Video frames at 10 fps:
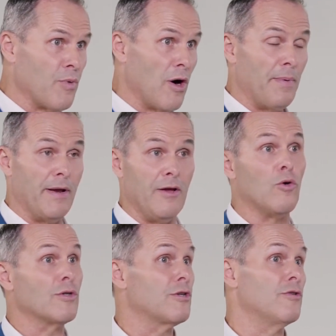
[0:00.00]
property
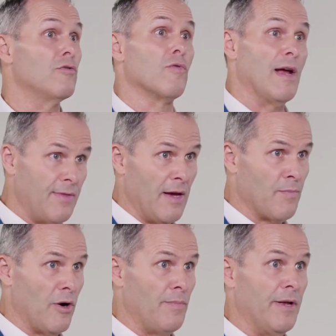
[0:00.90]
or to rent their
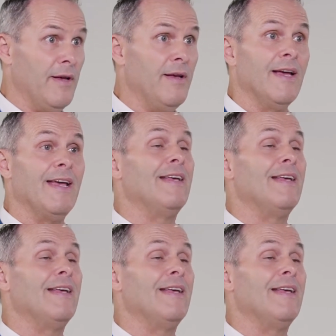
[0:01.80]
property